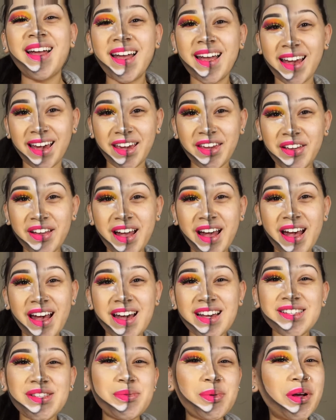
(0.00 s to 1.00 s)
Hey
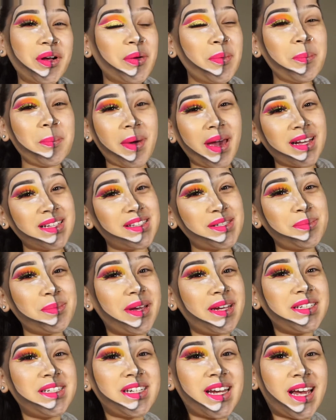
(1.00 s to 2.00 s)
guys, welcome back to
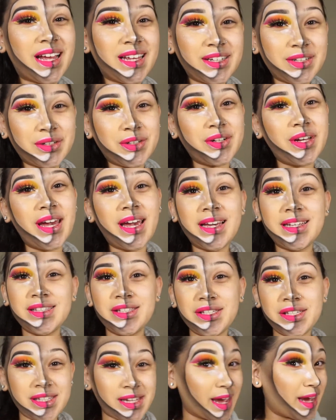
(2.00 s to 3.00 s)
my channel, and
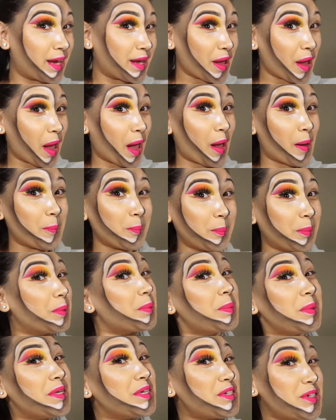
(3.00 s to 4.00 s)
today I'm
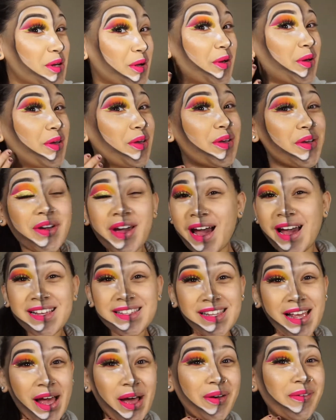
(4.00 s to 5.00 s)
gonna be showing you guys
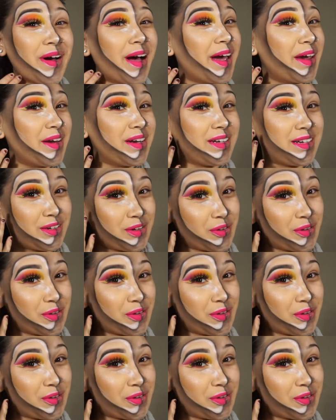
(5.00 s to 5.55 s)
how I